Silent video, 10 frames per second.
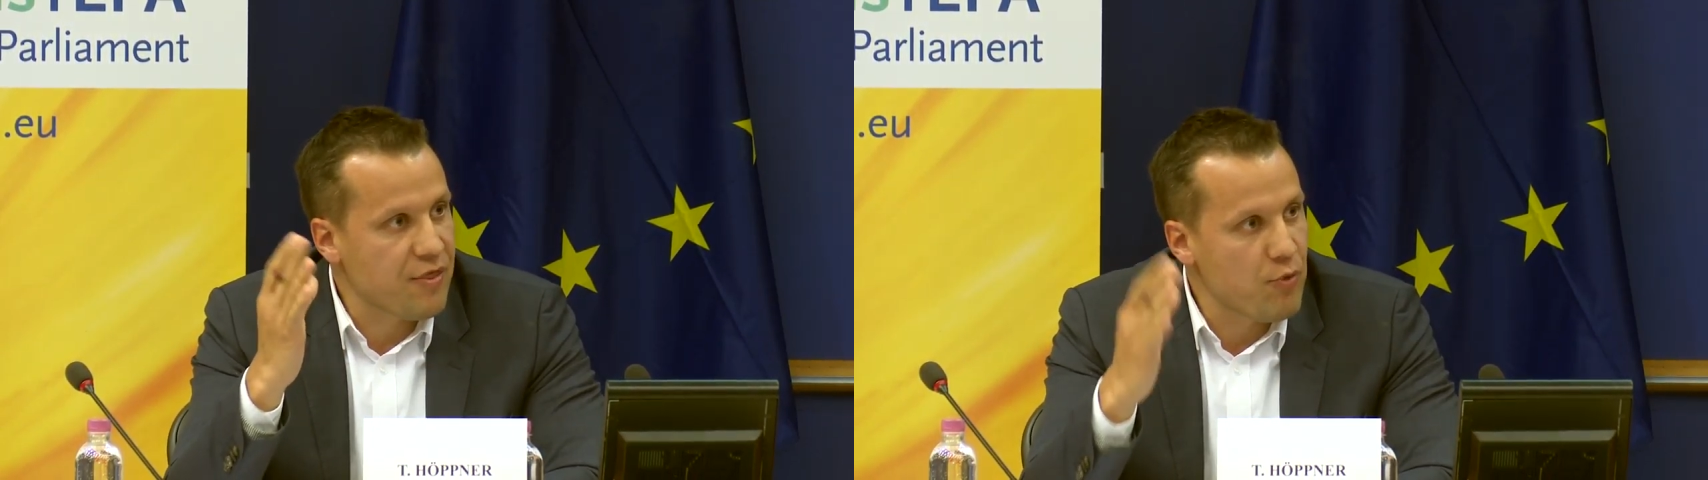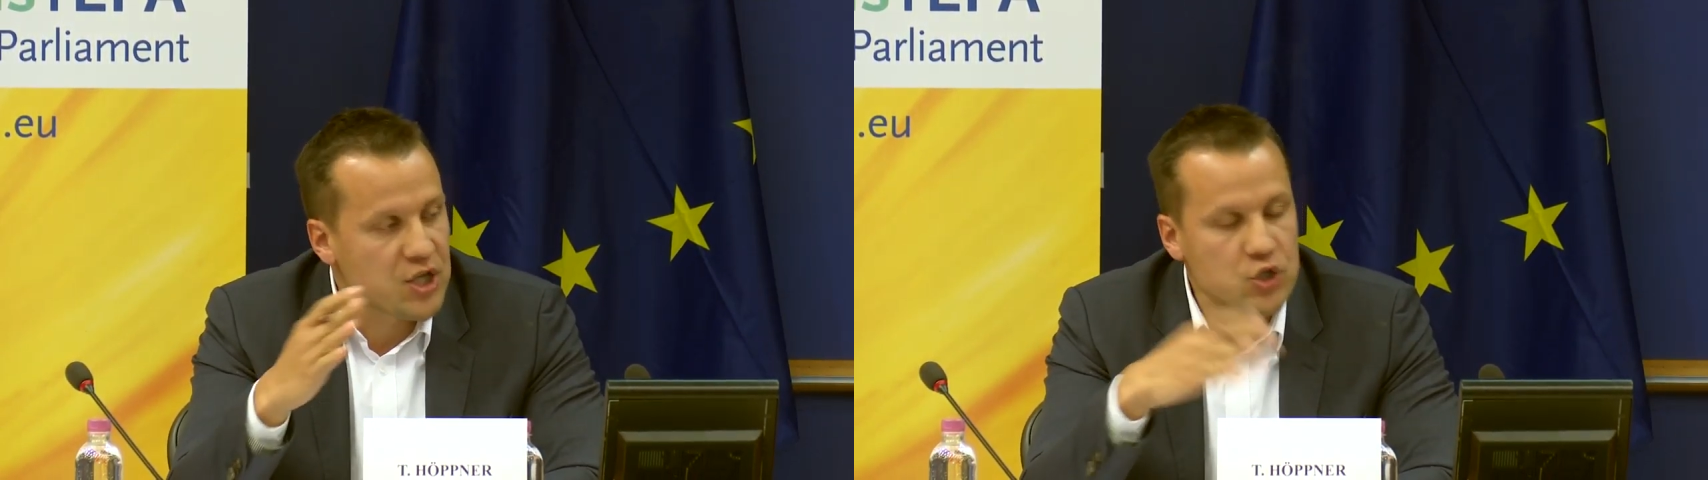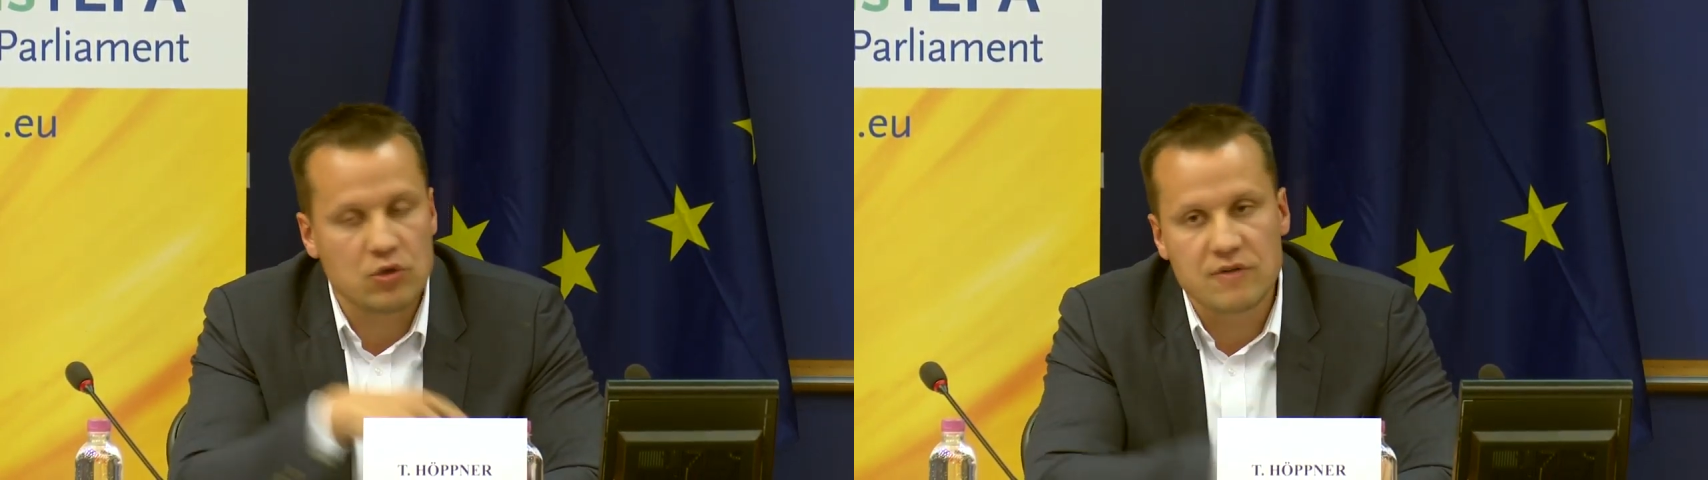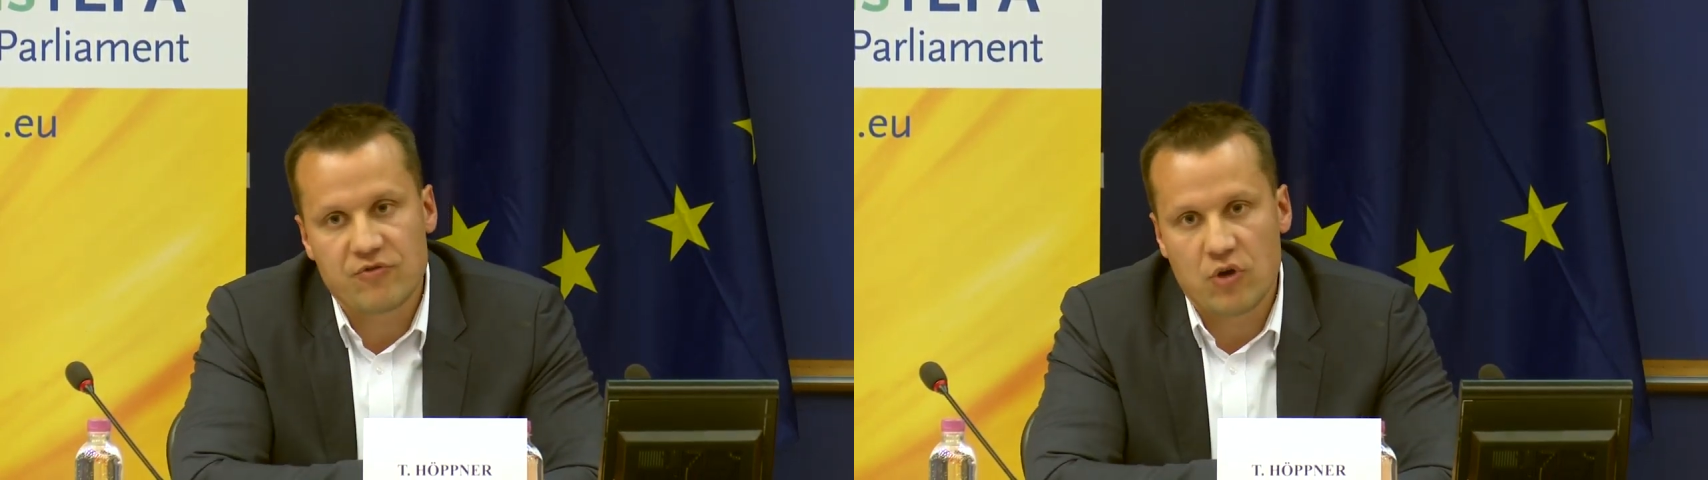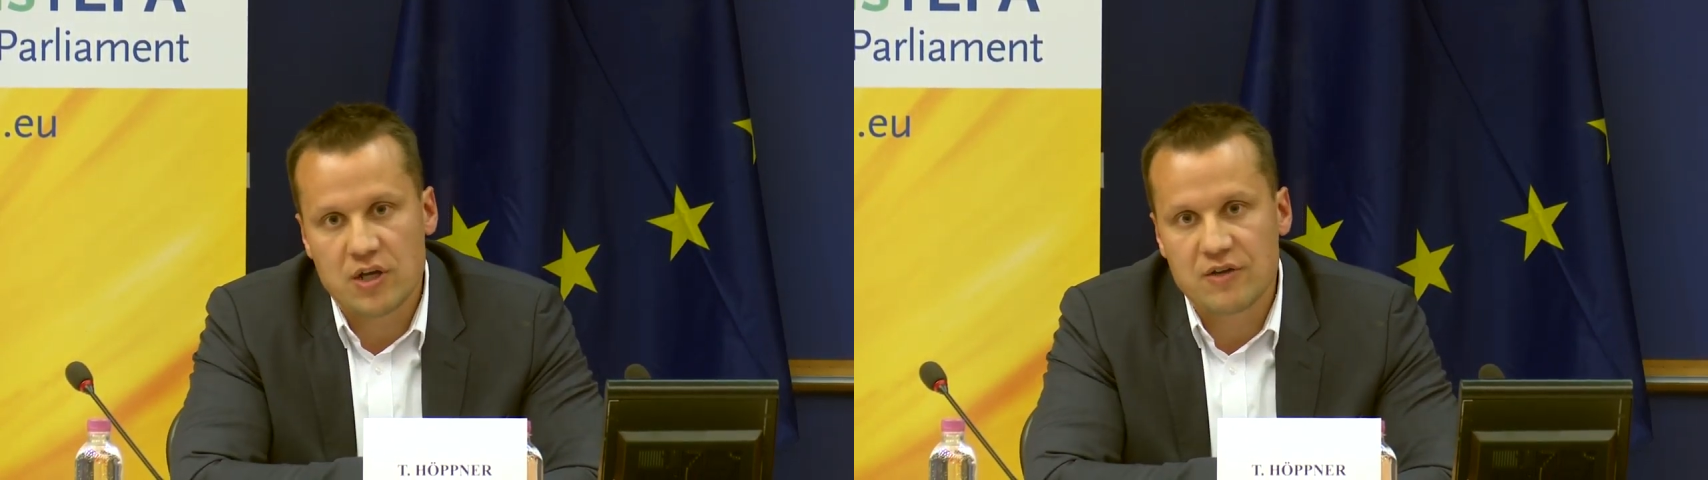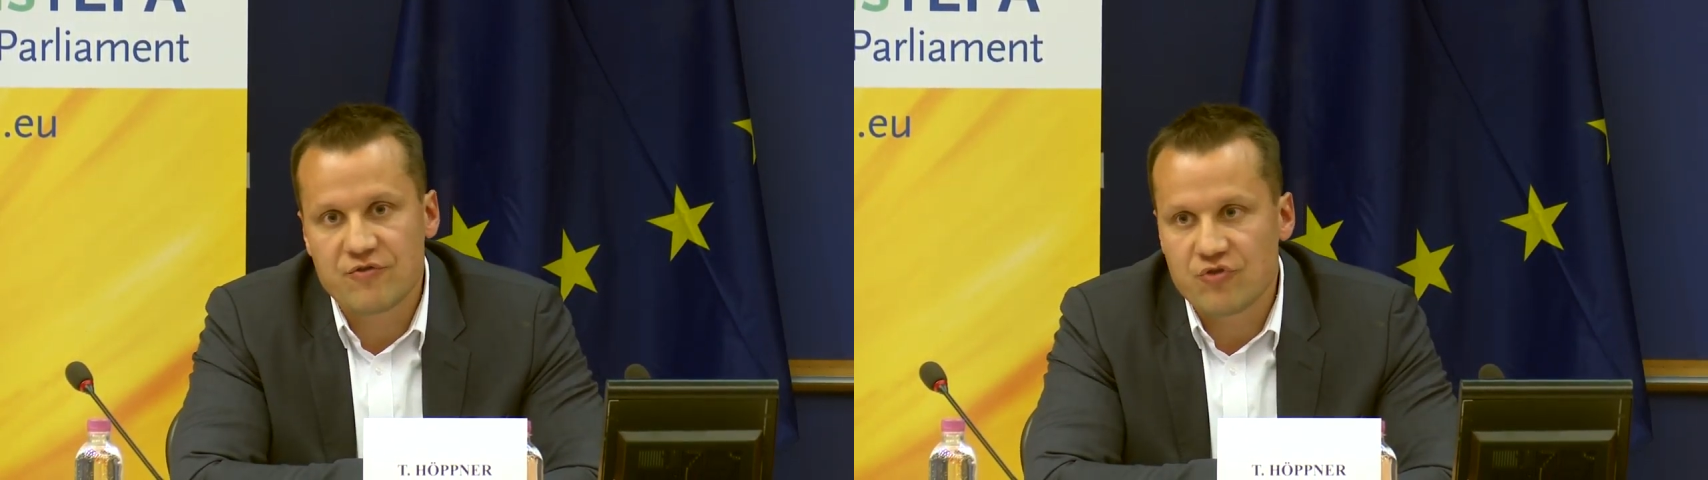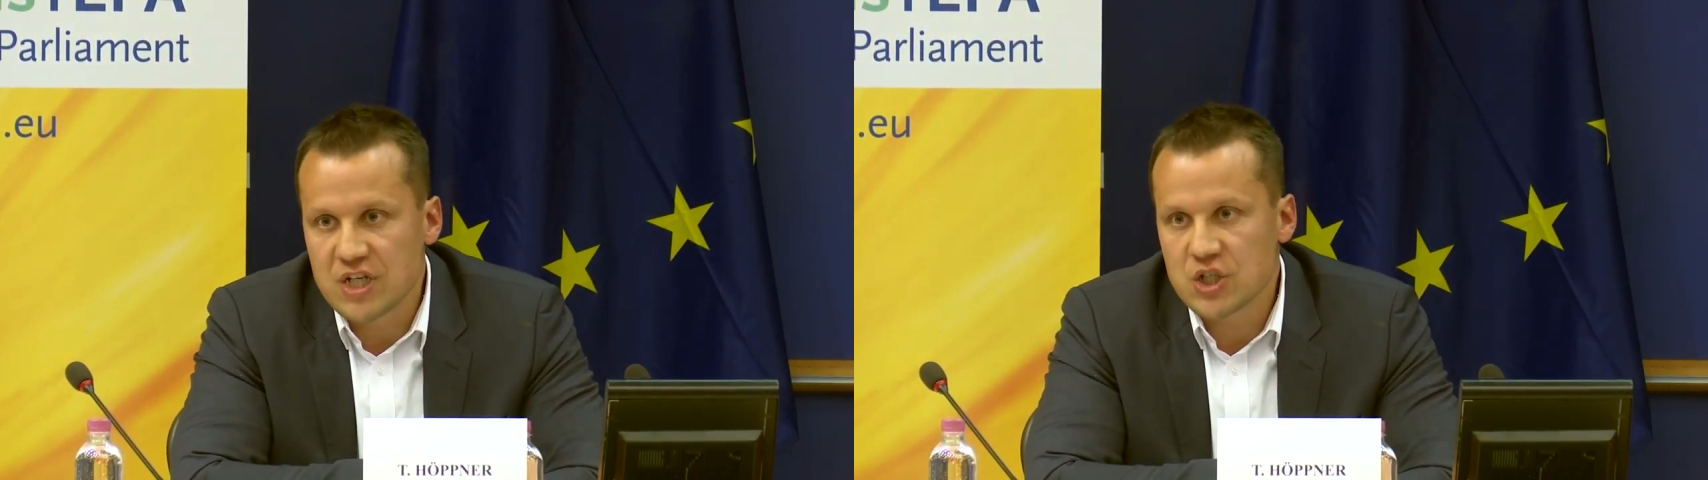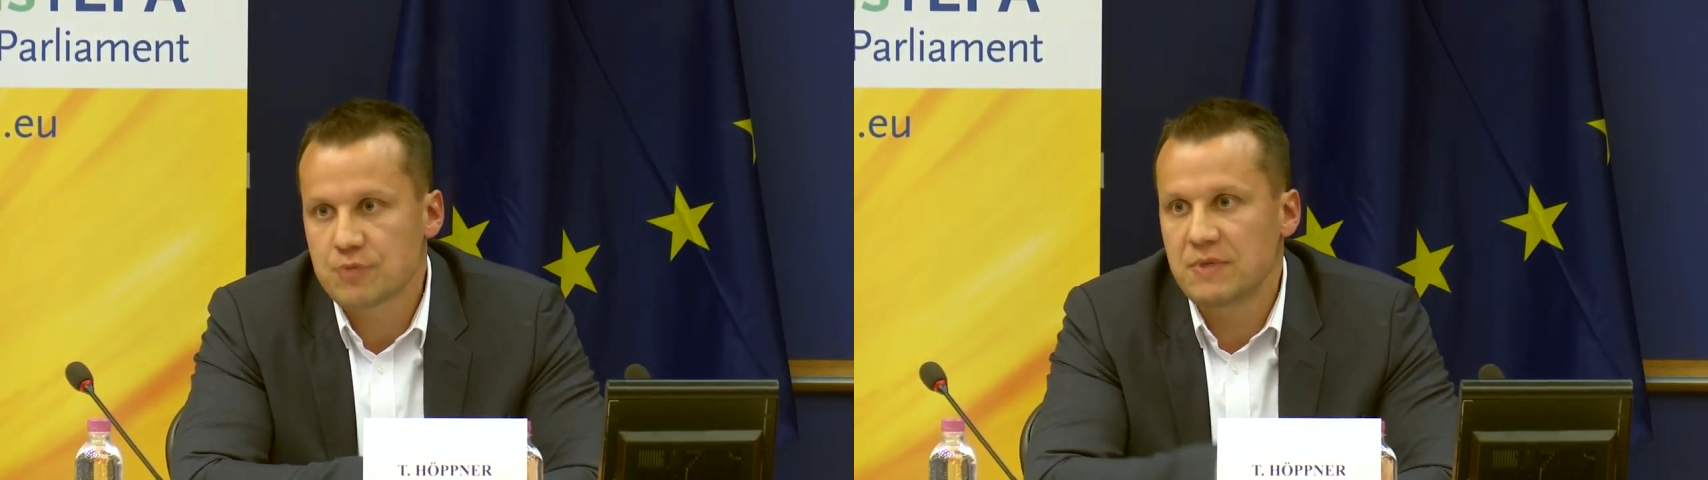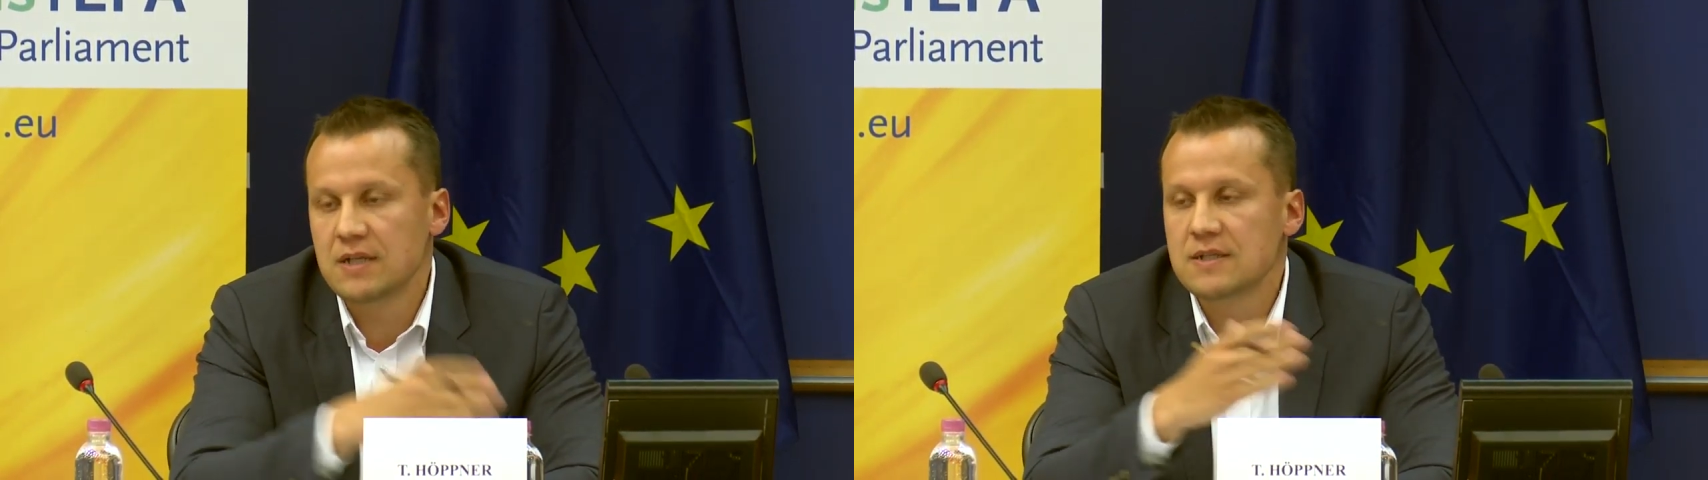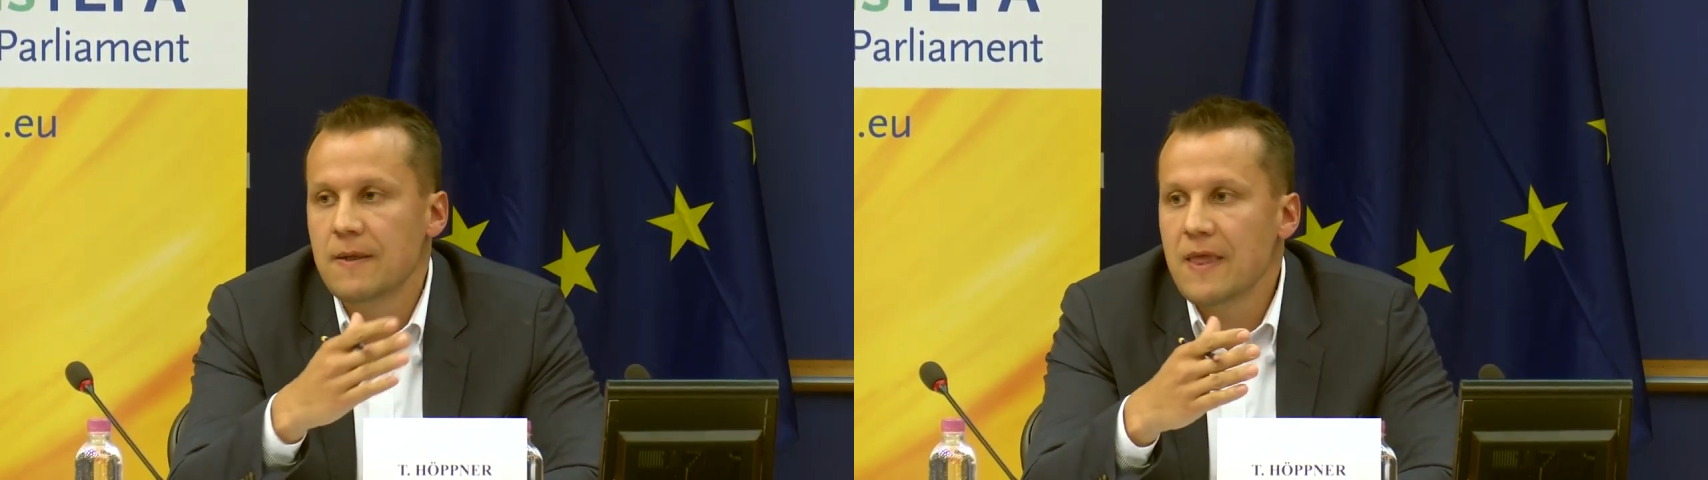threshold for an
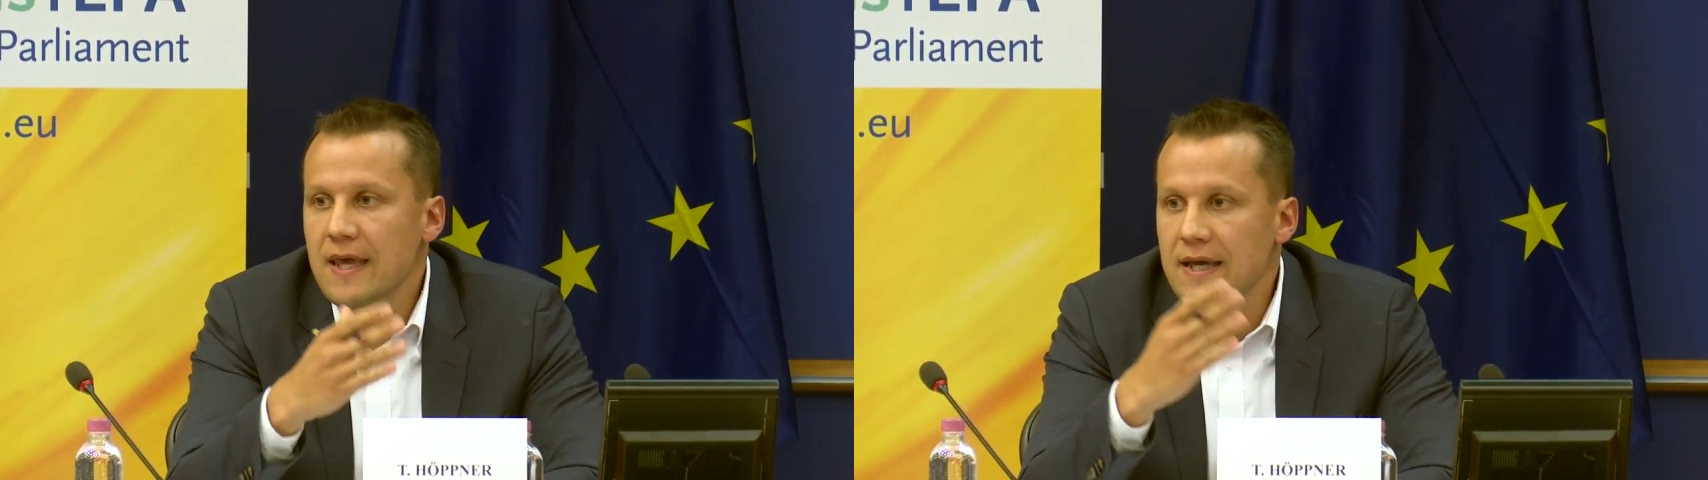infringement,